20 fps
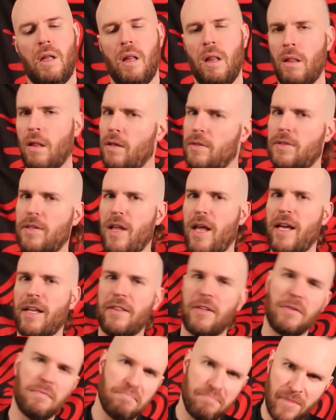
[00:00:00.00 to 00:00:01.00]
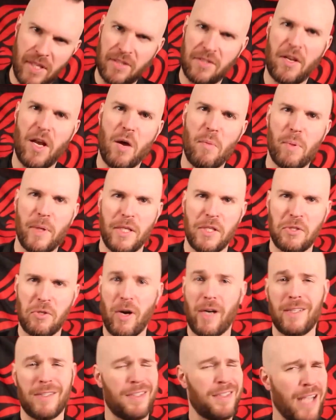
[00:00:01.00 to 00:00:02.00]
Looks like this company's
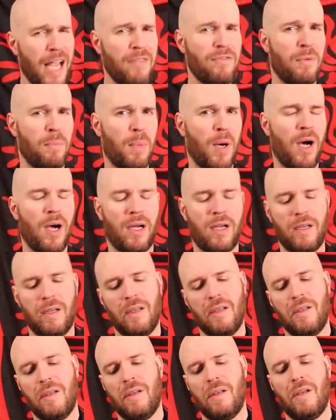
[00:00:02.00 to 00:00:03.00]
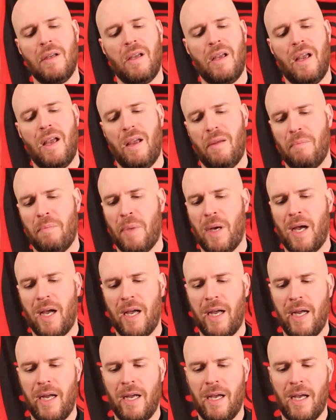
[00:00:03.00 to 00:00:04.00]
trying to save a buck
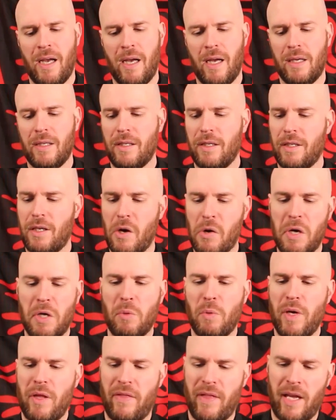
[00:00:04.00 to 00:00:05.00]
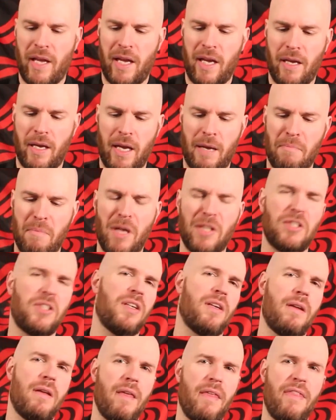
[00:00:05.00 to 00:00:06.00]
by going with a much
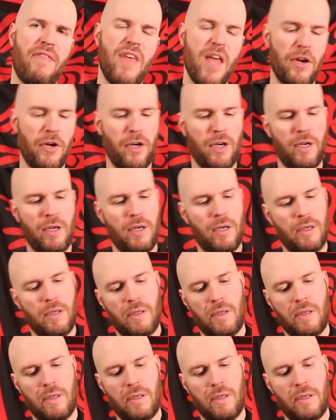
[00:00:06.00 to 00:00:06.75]
thinner,